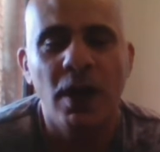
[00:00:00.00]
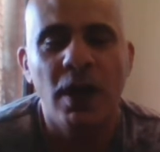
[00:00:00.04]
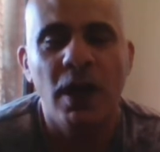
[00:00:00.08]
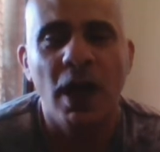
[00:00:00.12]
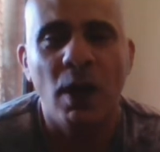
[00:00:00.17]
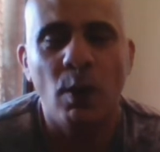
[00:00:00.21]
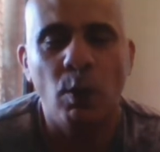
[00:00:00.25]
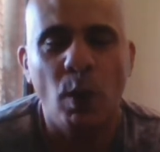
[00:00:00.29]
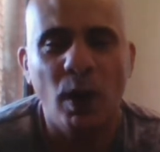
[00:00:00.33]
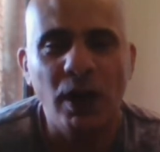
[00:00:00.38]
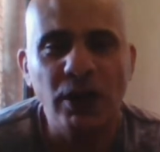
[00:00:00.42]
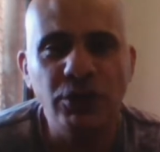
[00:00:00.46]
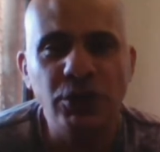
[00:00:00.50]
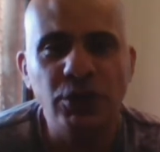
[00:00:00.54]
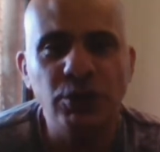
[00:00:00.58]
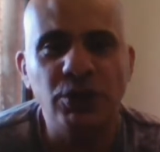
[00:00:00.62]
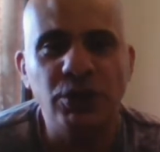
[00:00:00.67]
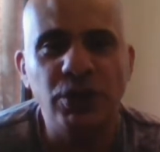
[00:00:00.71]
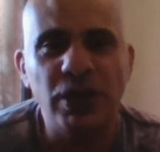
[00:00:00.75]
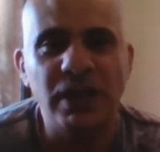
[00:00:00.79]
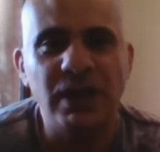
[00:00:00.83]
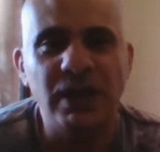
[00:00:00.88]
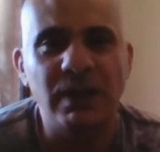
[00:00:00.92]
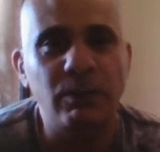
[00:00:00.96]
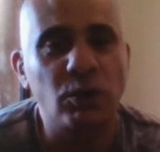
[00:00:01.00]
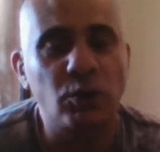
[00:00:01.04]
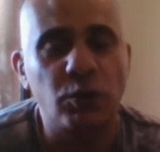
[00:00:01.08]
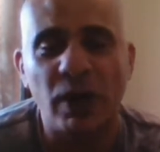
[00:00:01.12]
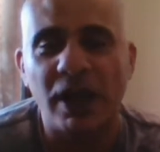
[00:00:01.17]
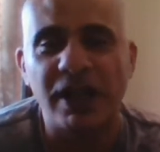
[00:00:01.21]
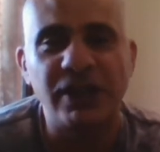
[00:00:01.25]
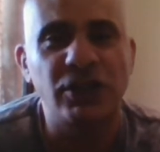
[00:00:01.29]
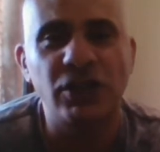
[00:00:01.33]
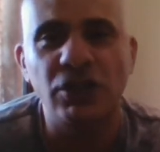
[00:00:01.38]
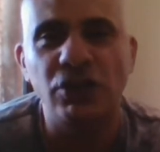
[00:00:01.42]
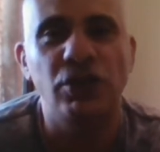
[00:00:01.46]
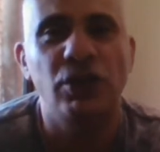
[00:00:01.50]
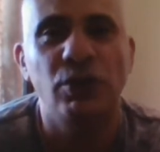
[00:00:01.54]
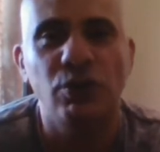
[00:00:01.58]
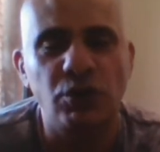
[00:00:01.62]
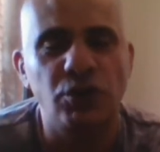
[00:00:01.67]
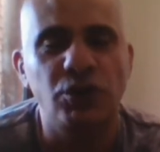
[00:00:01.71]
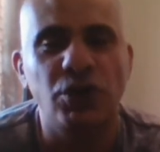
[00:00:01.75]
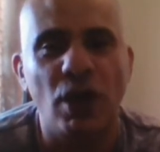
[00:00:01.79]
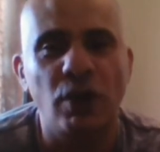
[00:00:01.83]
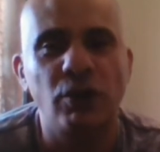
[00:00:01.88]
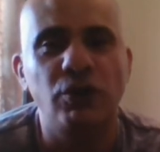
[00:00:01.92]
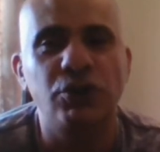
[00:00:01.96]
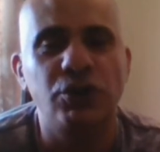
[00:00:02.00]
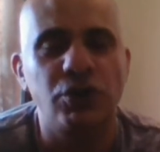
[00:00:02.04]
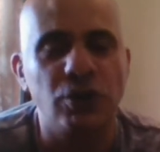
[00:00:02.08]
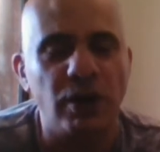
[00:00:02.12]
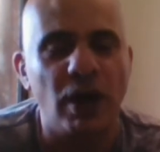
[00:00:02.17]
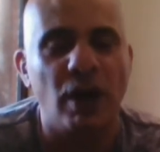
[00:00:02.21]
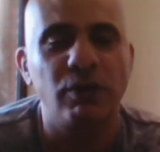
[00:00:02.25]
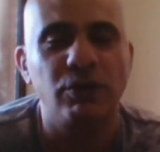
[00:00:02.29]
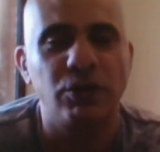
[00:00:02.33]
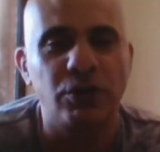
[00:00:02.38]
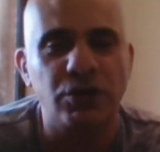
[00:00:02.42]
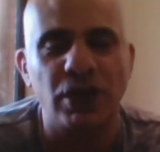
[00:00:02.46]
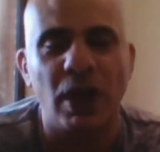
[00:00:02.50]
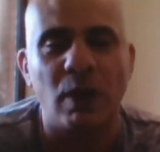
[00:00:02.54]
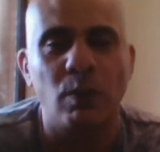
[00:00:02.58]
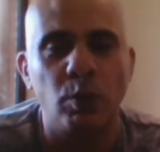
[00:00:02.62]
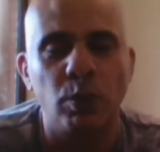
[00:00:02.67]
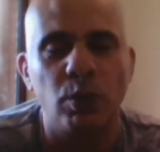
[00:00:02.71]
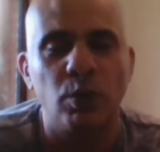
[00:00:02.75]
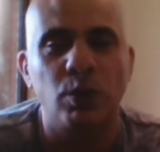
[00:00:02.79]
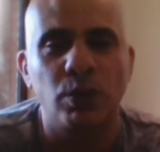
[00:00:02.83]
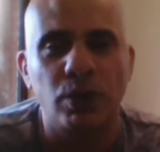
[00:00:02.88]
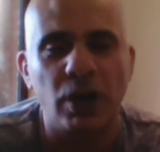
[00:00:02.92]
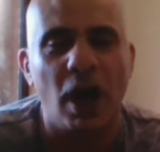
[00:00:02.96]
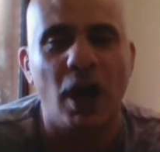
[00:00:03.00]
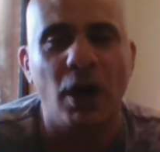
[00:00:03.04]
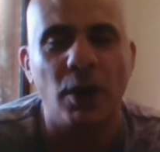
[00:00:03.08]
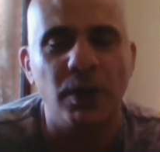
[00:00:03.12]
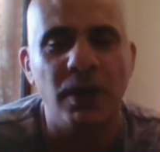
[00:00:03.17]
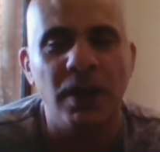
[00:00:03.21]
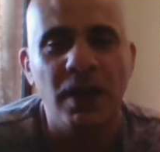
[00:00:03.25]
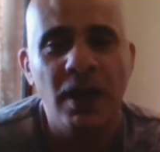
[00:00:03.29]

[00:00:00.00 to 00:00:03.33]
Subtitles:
And once you see them creating new shows, you know some will go.